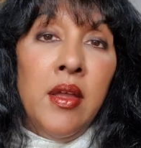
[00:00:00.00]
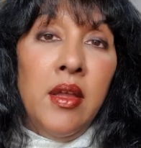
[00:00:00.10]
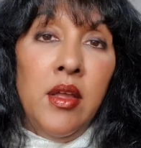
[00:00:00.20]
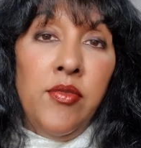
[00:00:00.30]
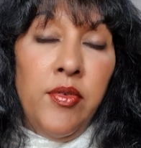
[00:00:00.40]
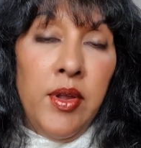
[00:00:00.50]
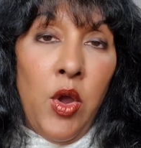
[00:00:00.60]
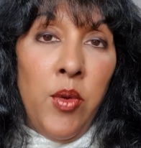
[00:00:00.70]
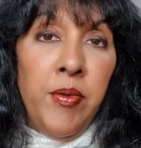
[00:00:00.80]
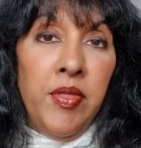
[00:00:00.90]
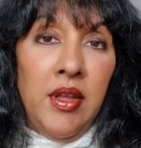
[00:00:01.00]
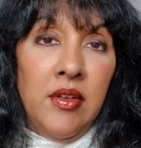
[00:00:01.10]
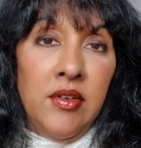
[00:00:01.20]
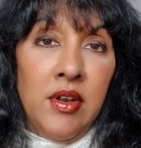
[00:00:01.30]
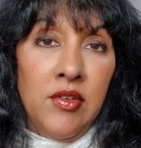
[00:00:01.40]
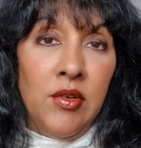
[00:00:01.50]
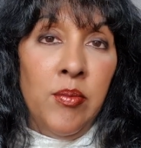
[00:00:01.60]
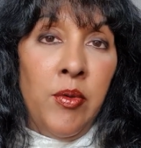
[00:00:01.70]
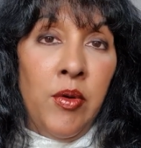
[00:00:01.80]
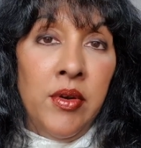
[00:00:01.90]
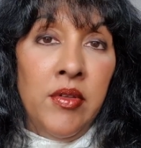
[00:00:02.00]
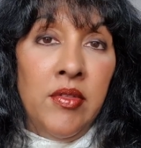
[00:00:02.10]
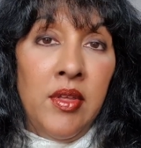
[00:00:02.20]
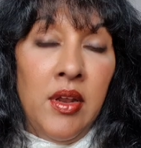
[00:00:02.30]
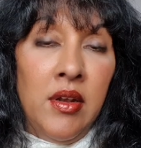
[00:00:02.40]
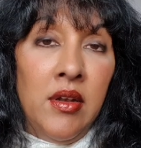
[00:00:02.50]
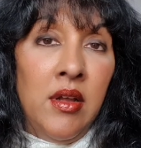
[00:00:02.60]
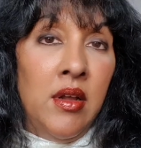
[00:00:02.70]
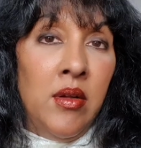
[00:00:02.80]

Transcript: If we open the international borders, then